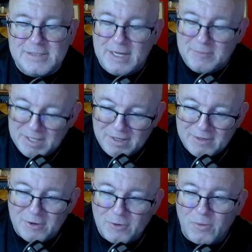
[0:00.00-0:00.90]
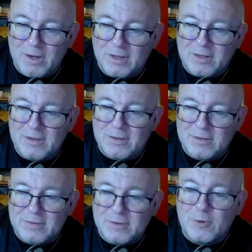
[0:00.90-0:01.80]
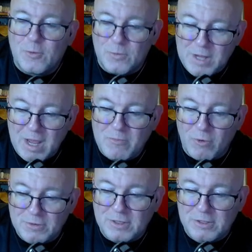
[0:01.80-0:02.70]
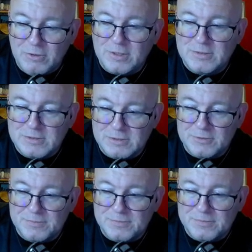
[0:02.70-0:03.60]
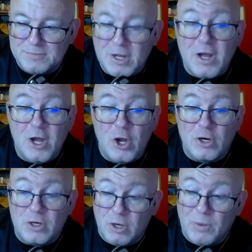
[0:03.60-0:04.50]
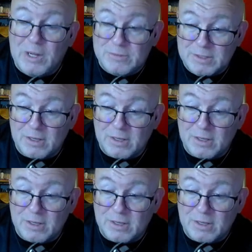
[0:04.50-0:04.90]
tame that inner critic, create more than you consume, go out